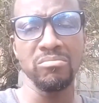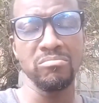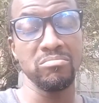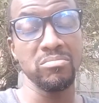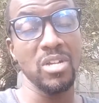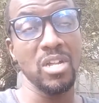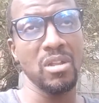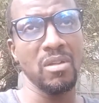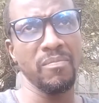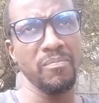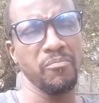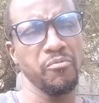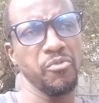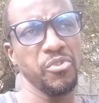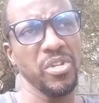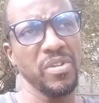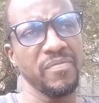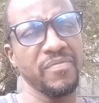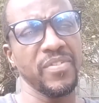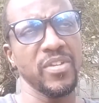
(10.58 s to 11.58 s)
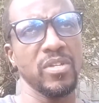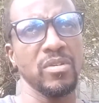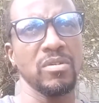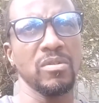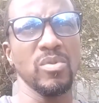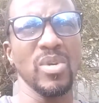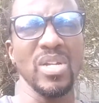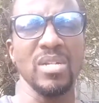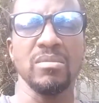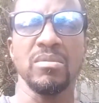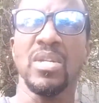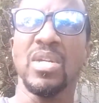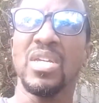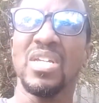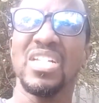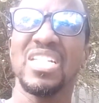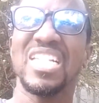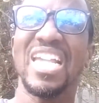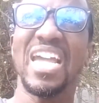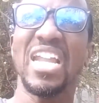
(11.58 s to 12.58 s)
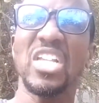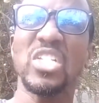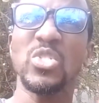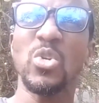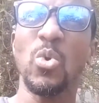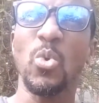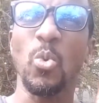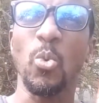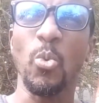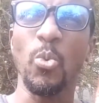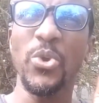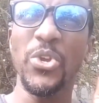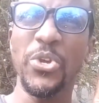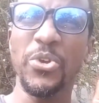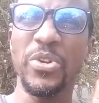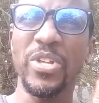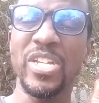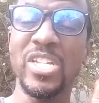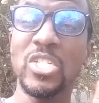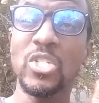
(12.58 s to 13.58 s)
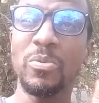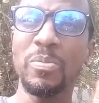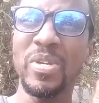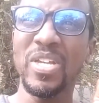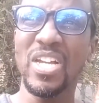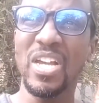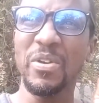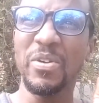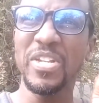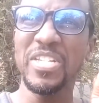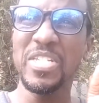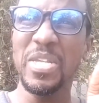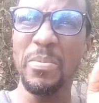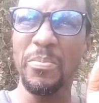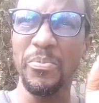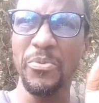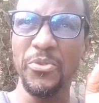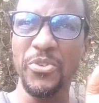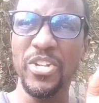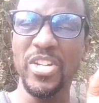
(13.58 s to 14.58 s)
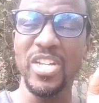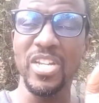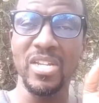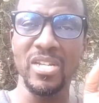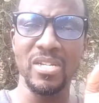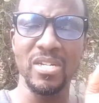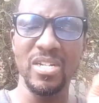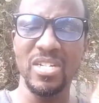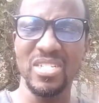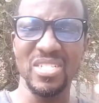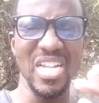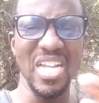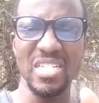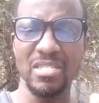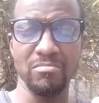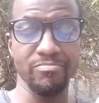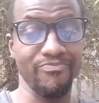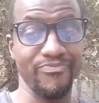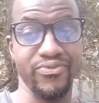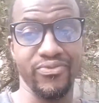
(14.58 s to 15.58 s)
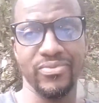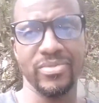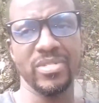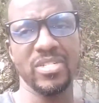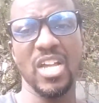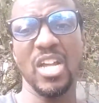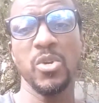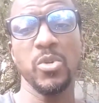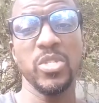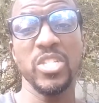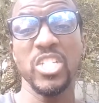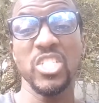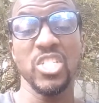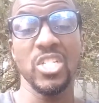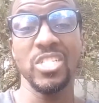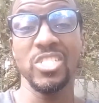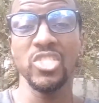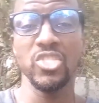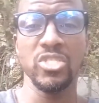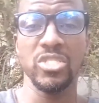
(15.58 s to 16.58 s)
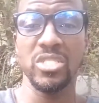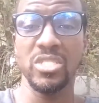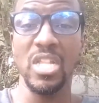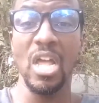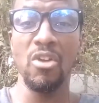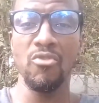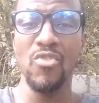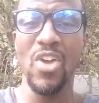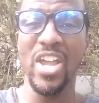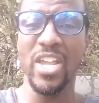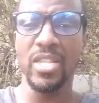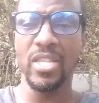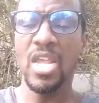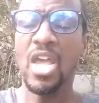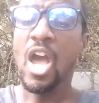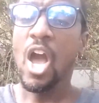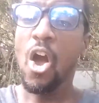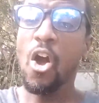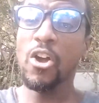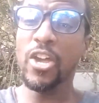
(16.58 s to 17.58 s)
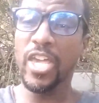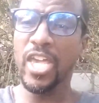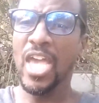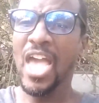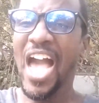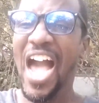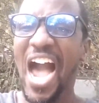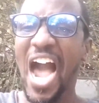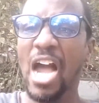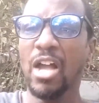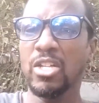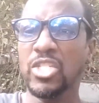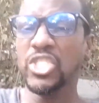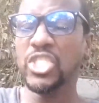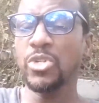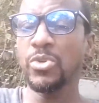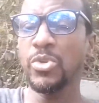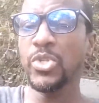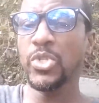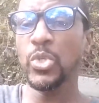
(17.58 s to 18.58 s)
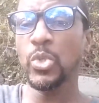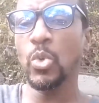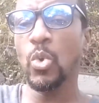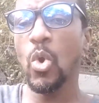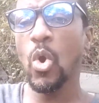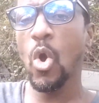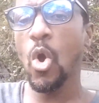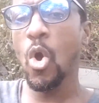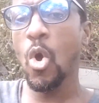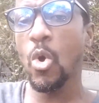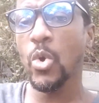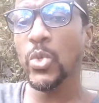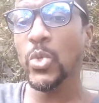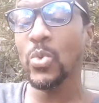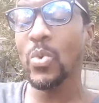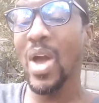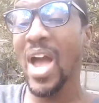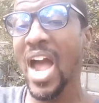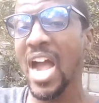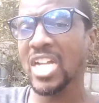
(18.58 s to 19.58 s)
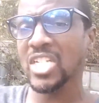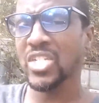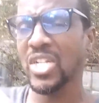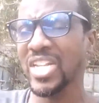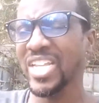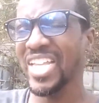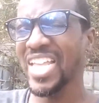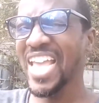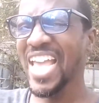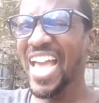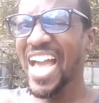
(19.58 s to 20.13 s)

another breeding video. Well, kind of sound weird in Jamaica when they say breeding. That connotation is just not right. Okay, I share with you how you actually